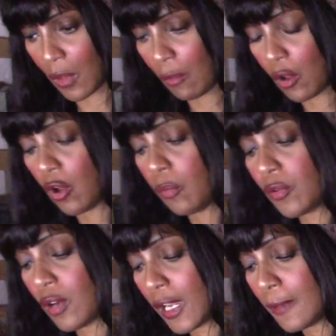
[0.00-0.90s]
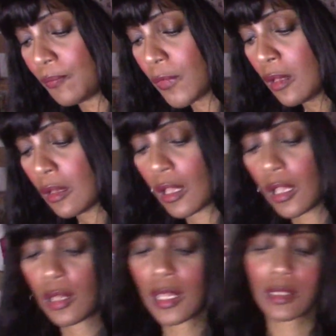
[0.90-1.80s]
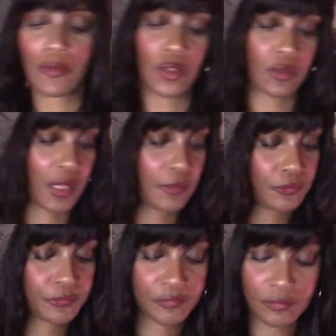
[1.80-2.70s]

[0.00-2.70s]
how i operate uh, let's have a look then